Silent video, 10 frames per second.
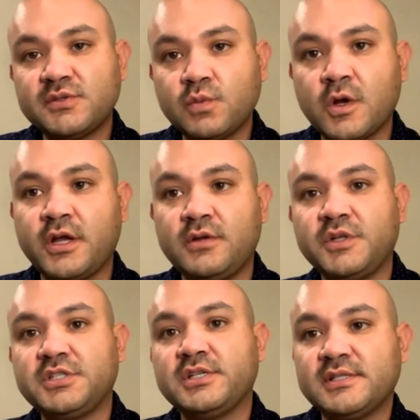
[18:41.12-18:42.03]
one,
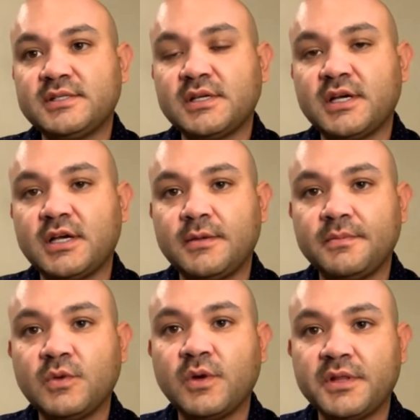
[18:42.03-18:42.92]
which is
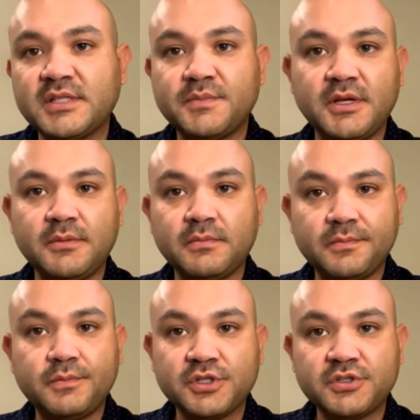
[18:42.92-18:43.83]
the one that's being
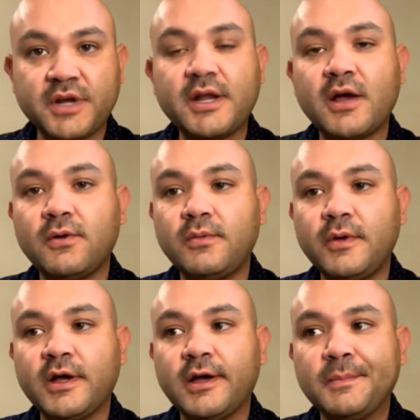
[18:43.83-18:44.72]
pushed right now,
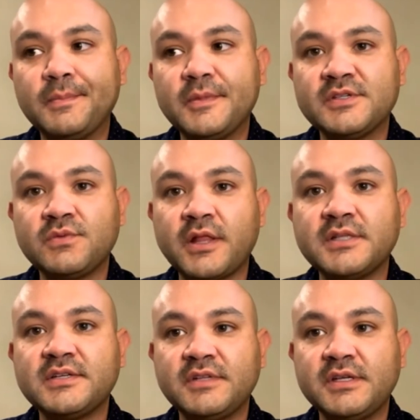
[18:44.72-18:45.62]
is
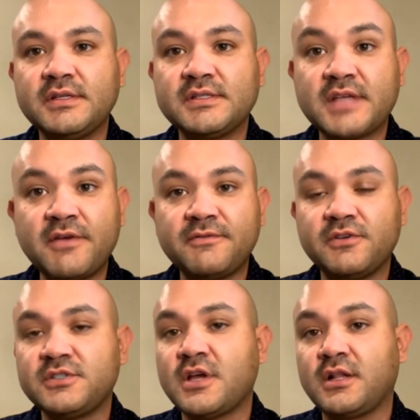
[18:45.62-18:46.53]
relatively safe.
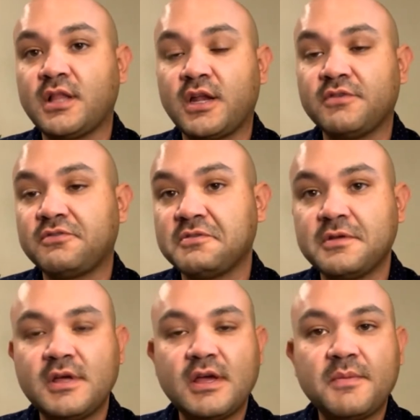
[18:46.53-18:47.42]
There's not a lot of
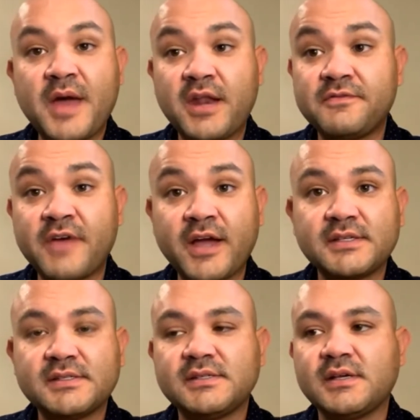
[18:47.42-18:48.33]
bad
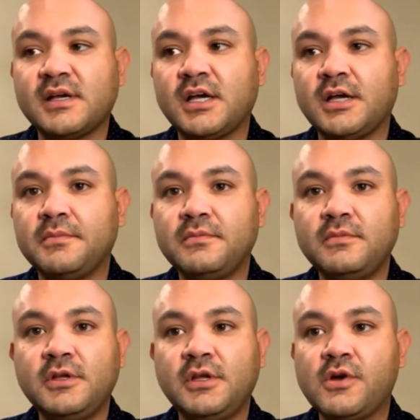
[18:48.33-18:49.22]
effects.
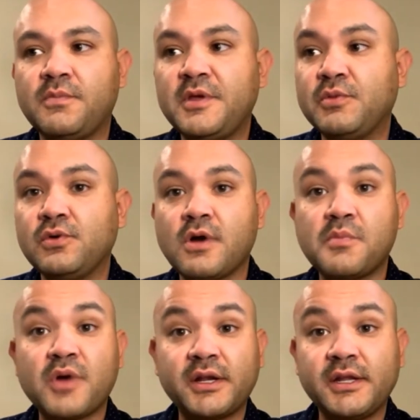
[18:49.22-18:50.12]
People who are
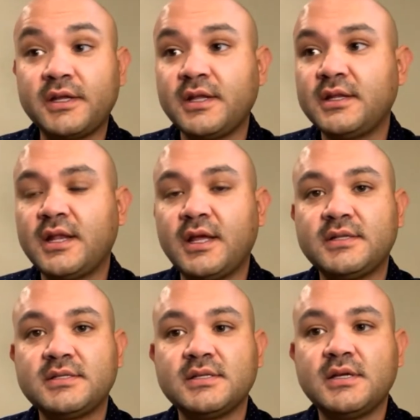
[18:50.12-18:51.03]
pregnant can get
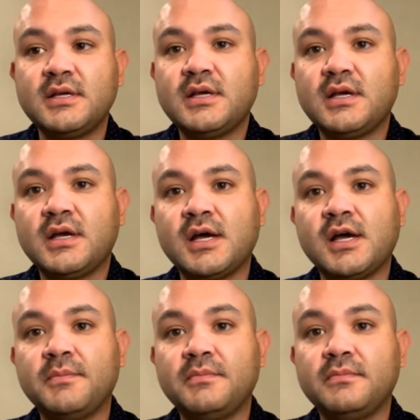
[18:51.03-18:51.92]
it. Um,